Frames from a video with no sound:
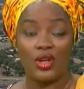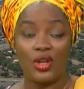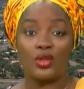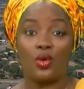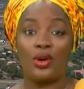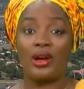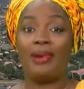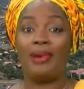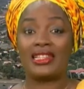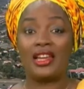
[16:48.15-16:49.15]
So a
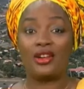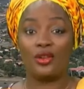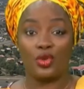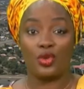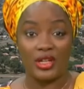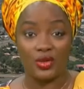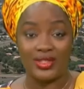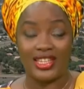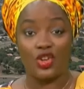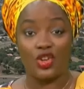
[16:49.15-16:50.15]
basket of tomatoes,
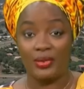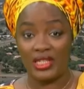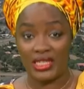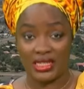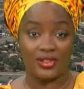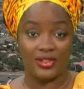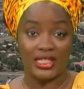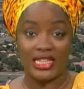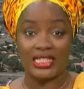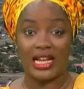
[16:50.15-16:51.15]
they normally sell for
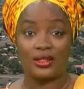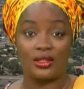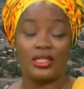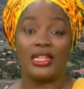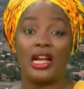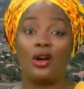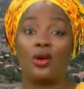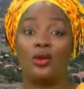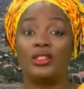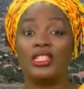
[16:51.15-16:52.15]
ten thousand, they now
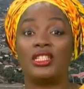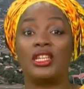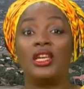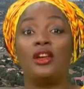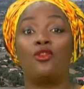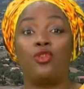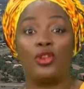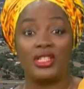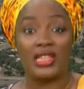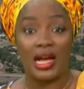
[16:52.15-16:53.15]
called it
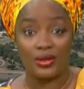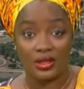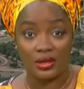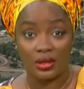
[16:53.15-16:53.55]
forty thousand.